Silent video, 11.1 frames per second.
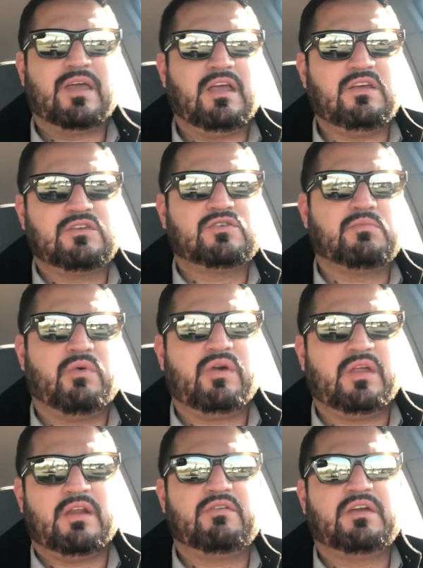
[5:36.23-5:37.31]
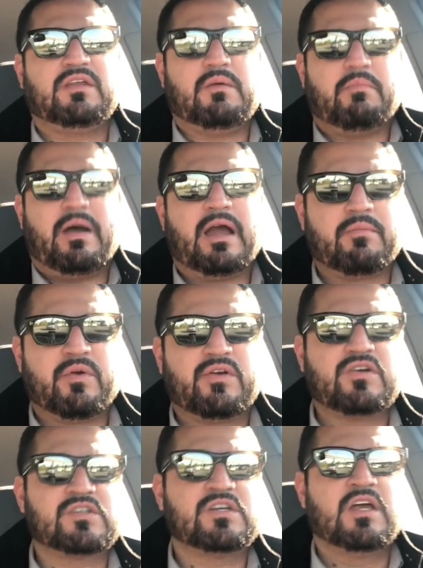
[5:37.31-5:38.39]
Get used to boiling everything in the back
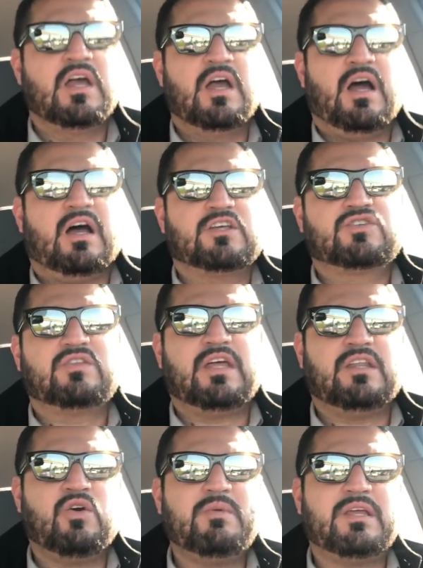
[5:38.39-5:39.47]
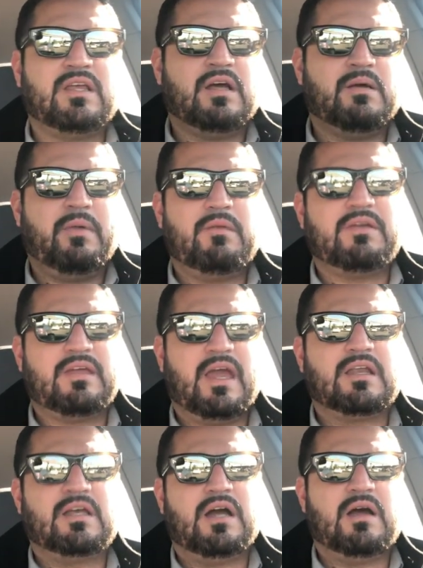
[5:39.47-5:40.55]
burners, so that a baby
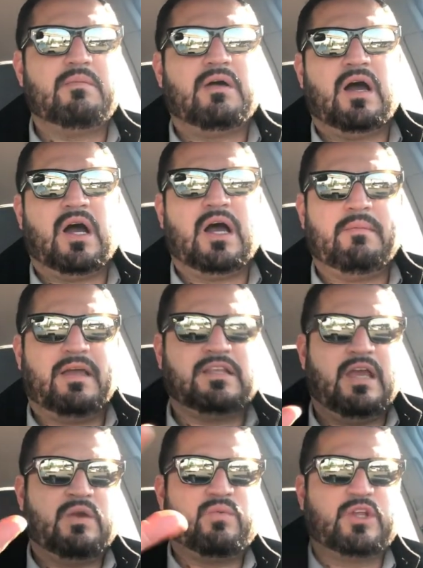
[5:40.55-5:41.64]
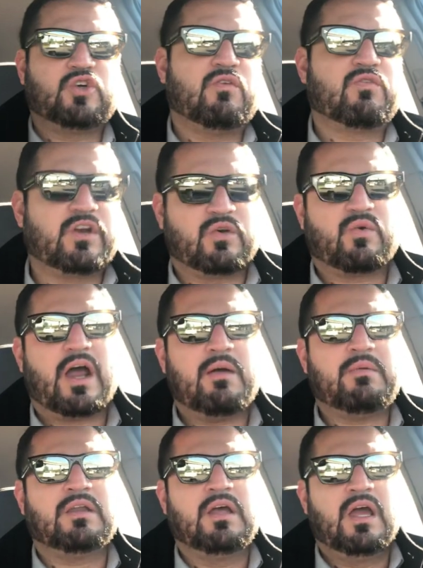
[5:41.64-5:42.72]
can't come and reach over and grab
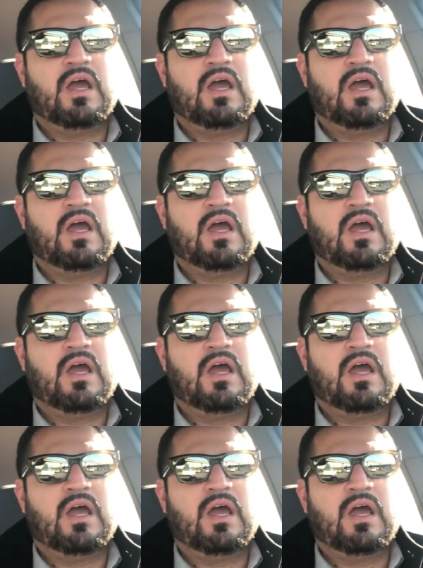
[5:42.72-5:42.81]
it.